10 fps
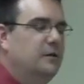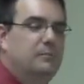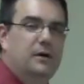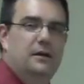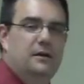
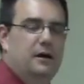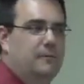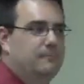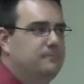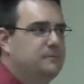But
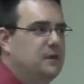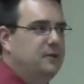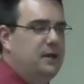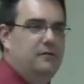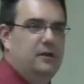um, does
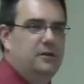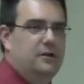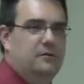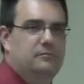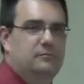anybody have any
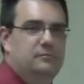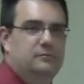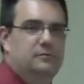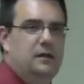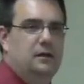other
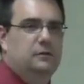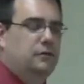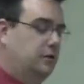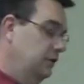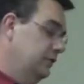things
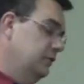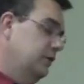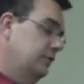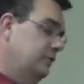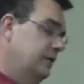for the good of the
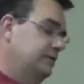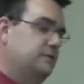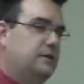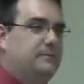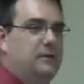order before I have to
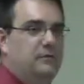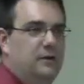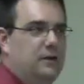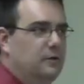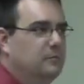stop that
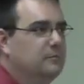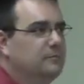video?